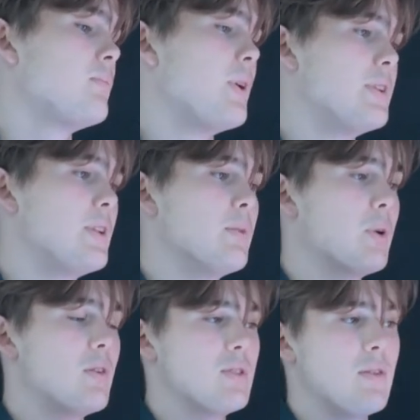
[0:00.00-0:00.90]
And then
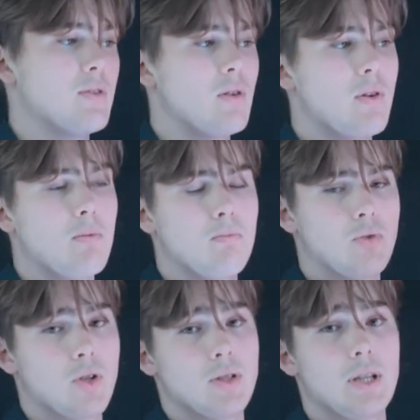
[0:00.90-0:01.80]
whatever's left over
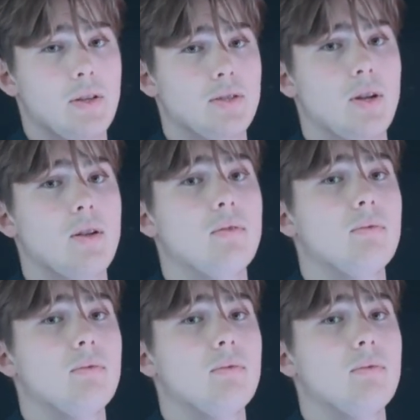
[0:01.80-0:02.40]
goes to the other side.